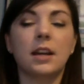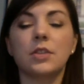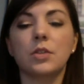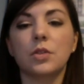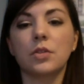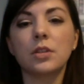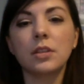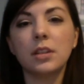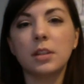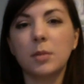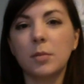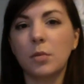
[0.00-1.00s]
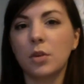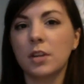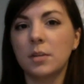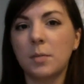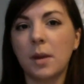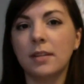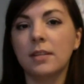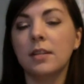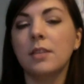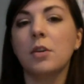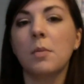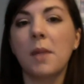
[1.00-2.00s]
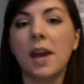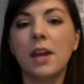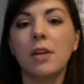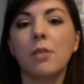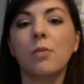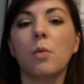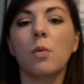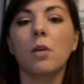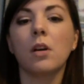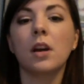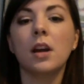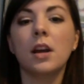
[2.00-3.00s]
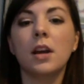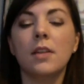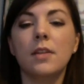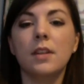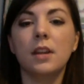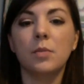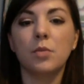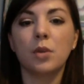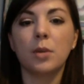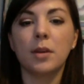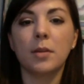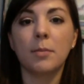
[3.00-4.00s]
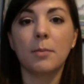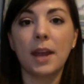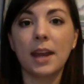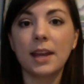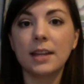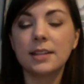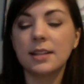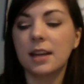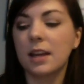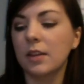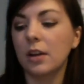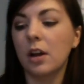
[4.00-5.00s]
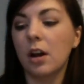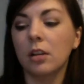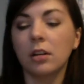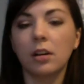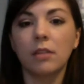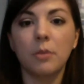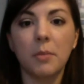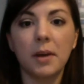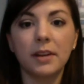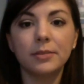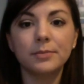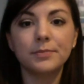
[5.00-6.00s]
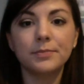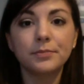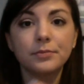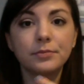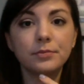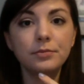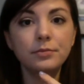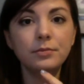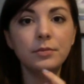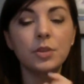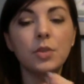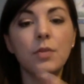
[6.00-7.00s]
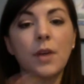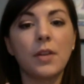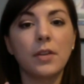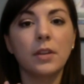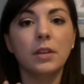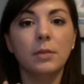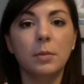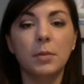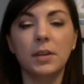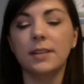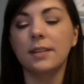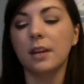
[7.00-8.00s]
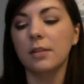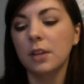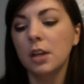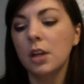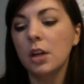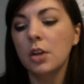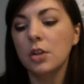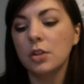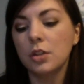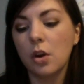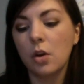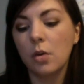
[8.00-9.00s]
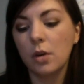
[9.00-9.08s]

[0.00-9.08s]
So those are a little bit more expensive. You're paying for the premium band and the color of the metal rather than the Fitbit itself. So